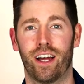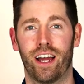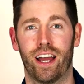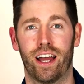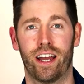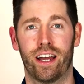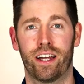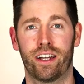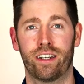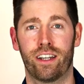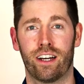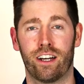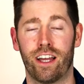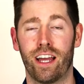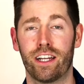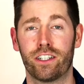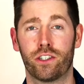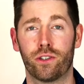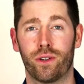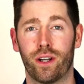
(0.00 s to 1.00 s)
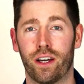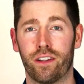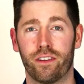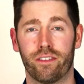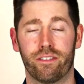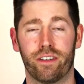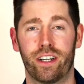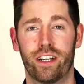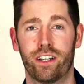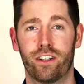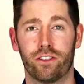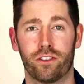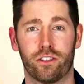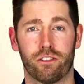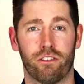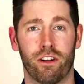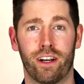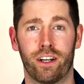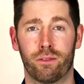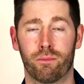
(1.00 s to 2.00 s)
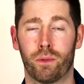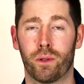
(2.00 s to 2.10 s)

and I'll catch you in other videos around